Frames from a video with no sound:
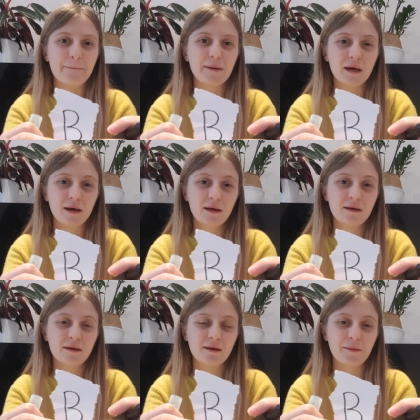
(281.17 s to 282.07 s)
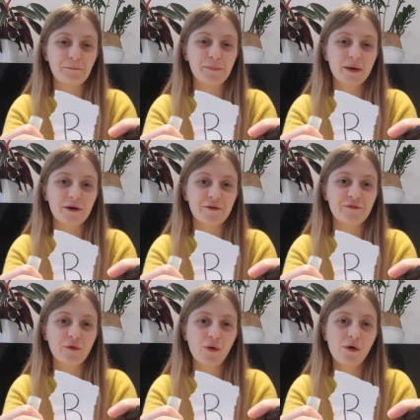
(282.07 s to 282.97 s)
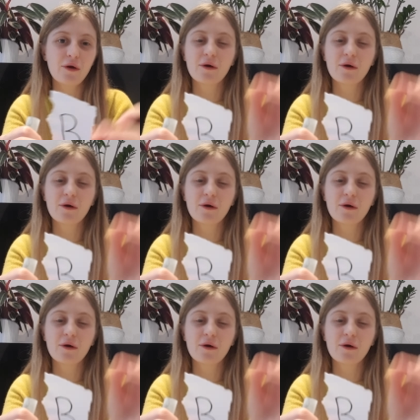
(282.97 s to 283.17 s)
B, B for?